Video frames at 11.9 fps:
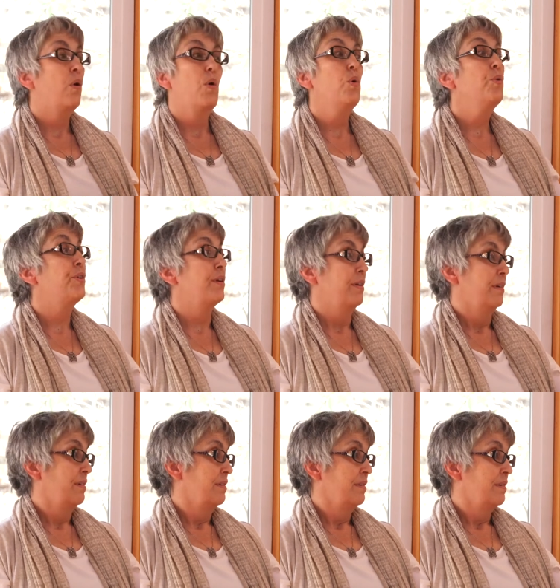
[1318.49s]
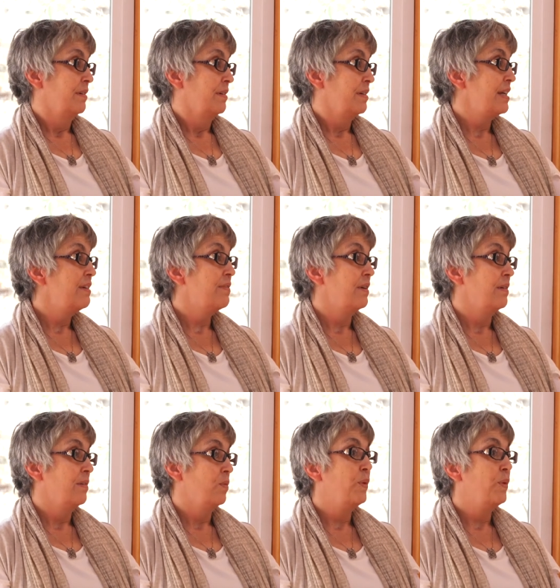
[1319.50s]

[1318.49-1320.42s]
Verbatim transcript: older even.